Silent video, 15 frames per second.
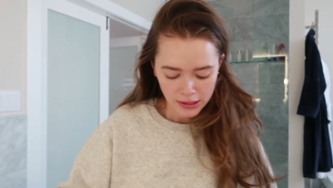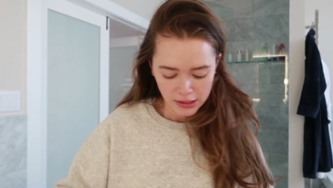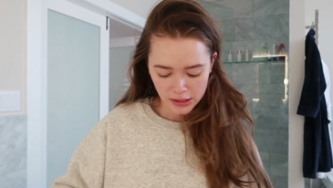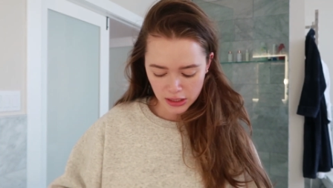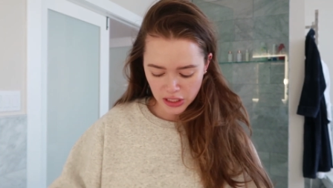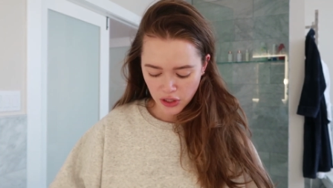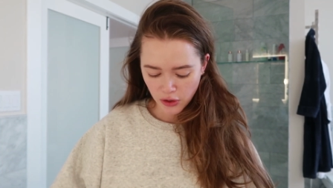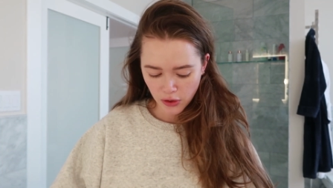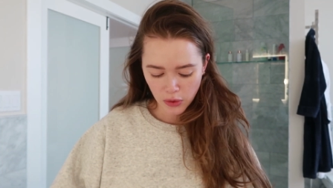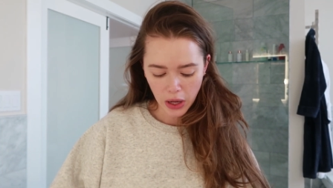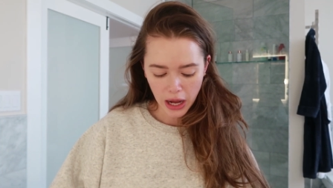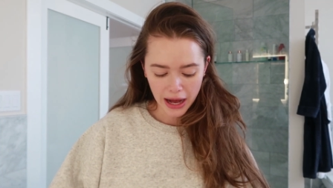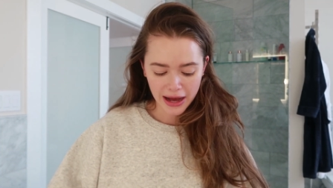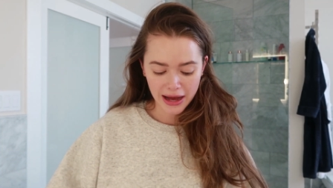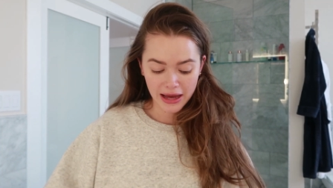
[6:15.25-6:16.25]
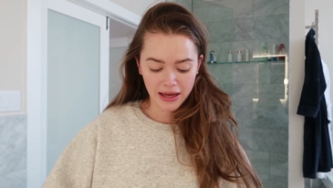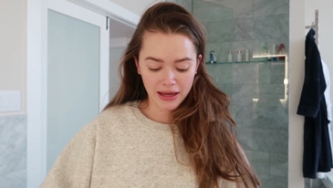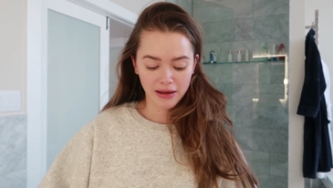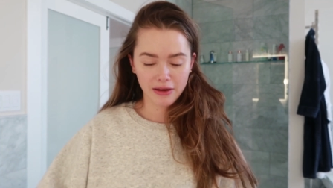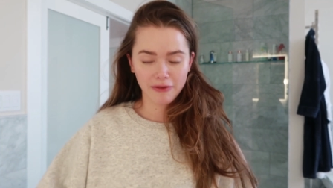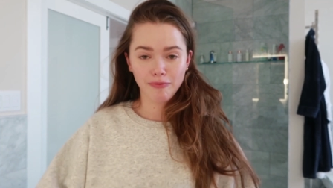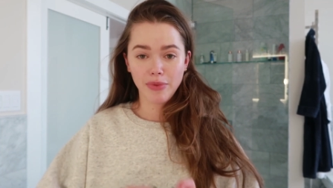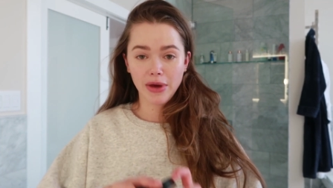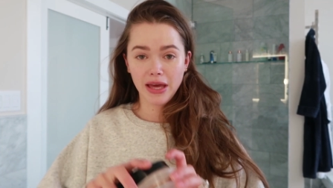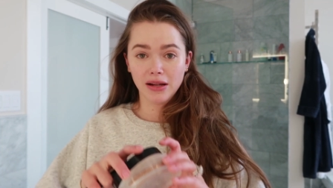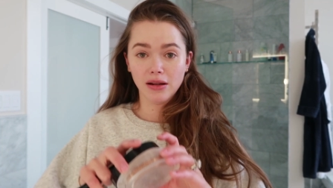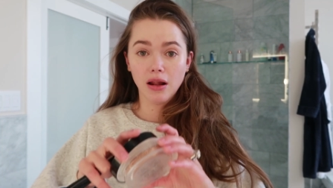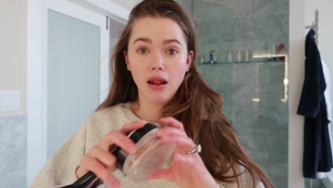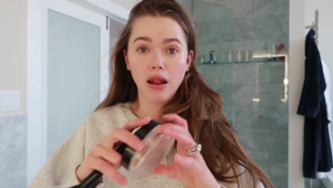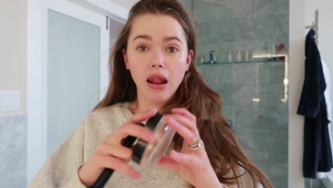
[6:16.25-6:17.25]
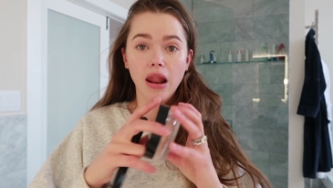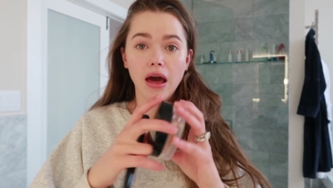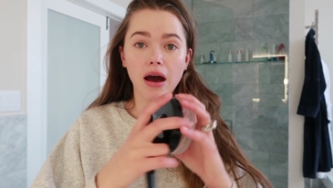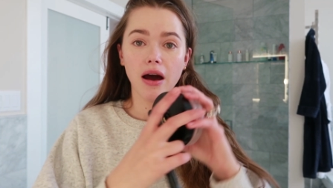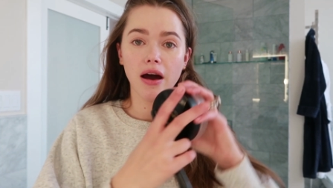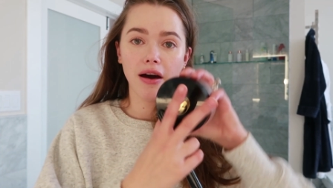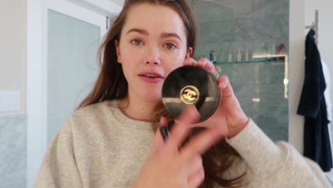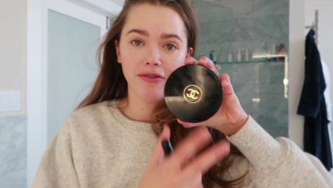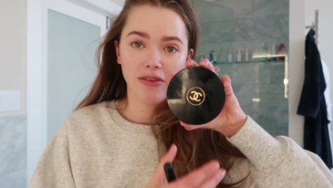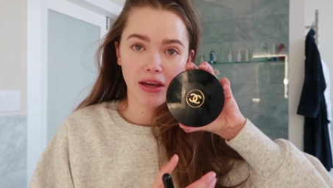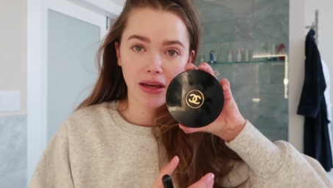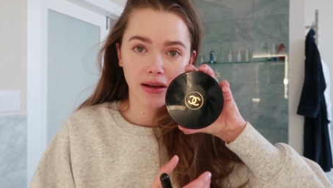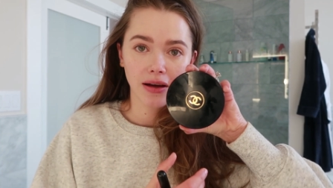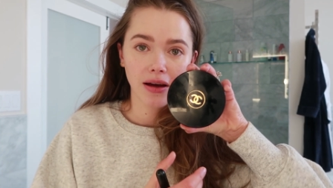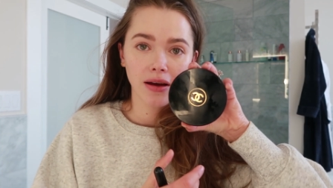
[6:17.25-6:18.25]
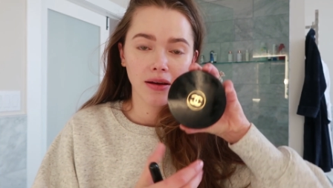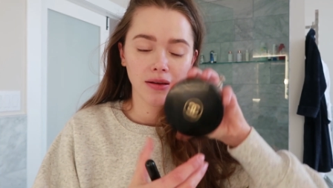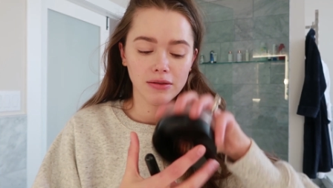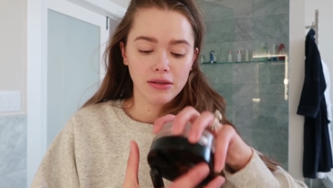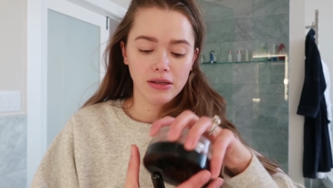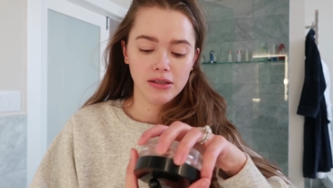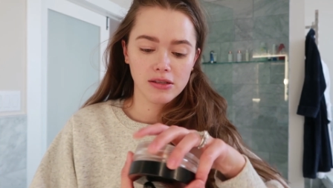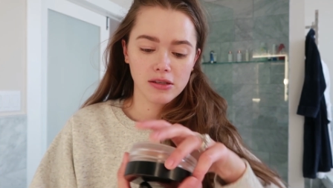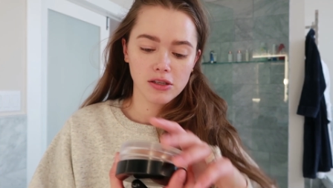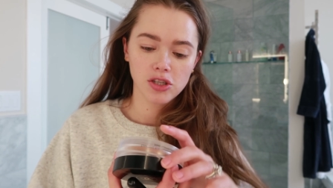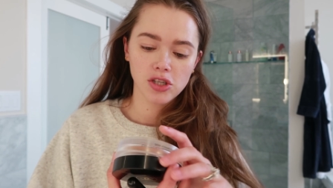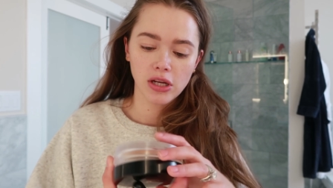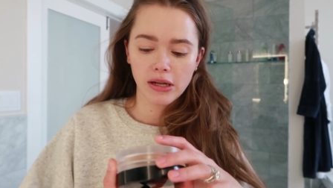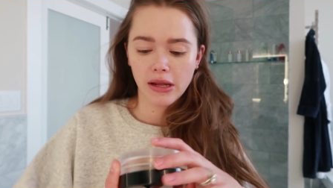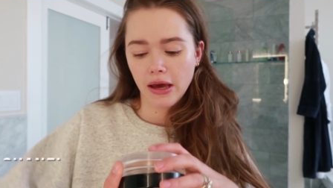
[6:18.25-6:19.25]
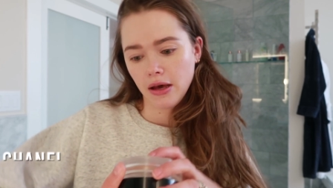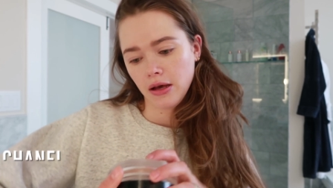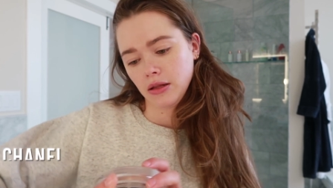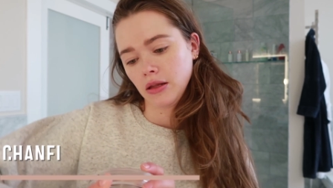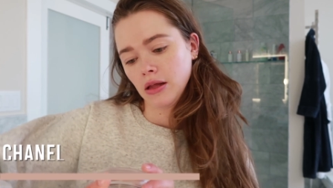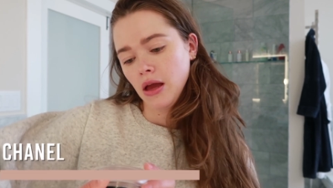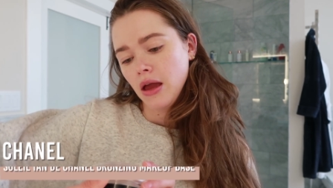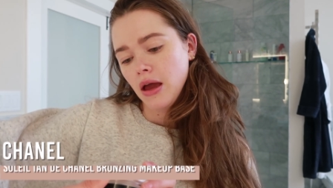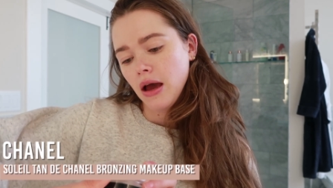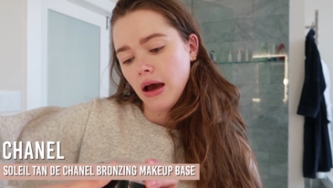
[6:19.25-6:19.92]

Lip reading: So I've been loving this Chanel